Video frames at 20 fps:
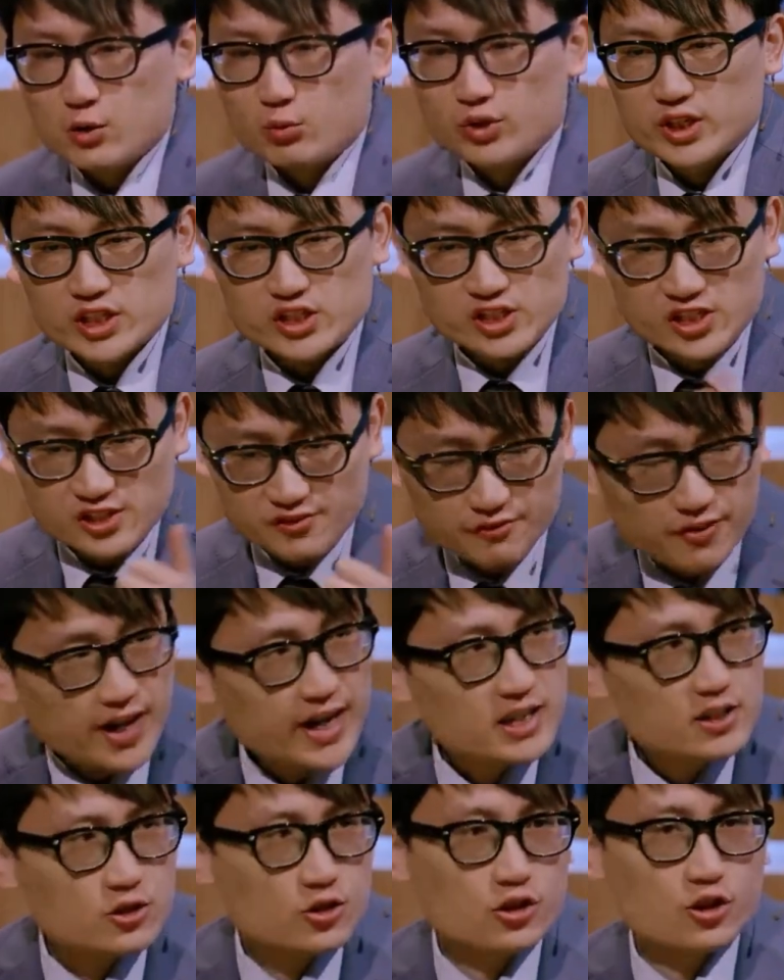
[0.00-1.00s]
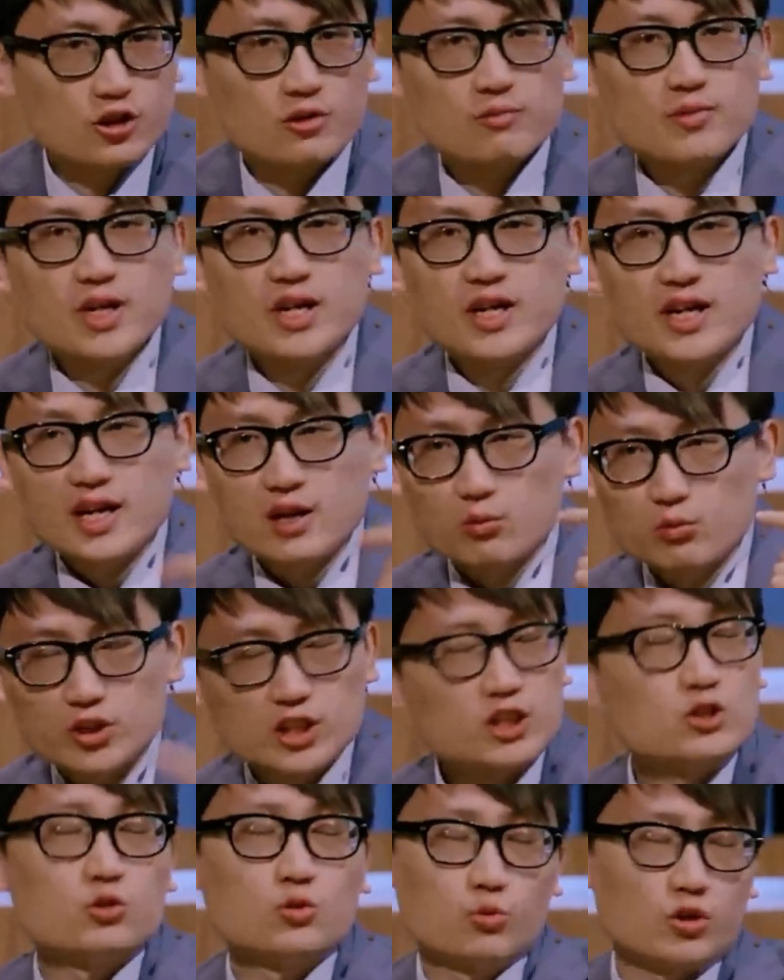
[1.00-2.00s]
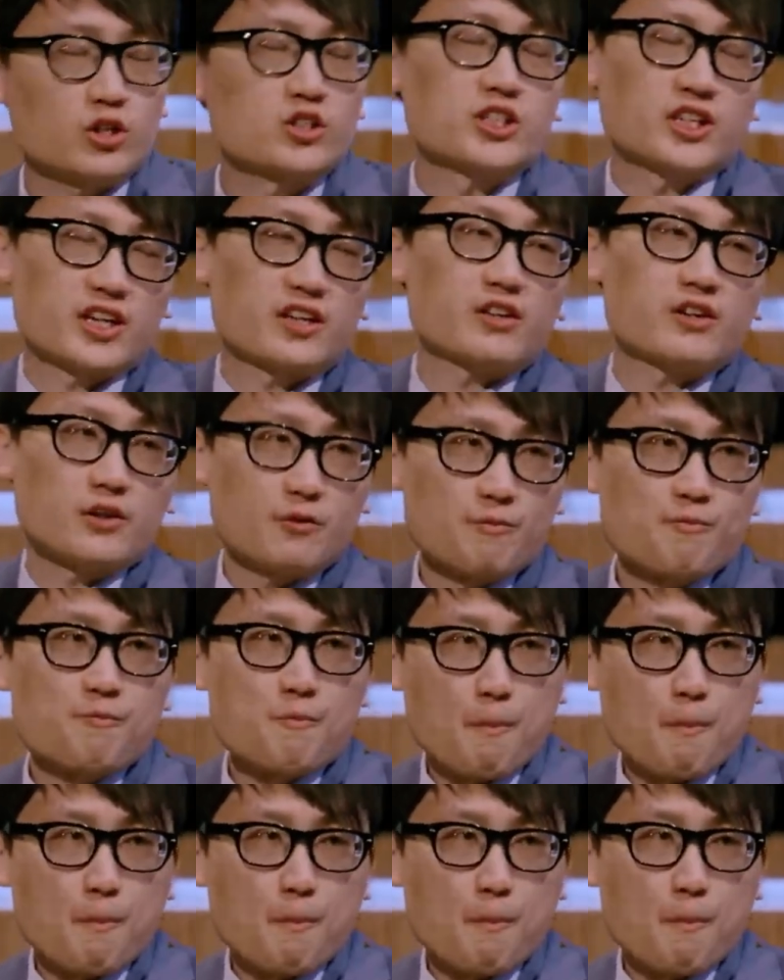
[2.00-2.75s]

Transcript: we need to define the term and we need to work together.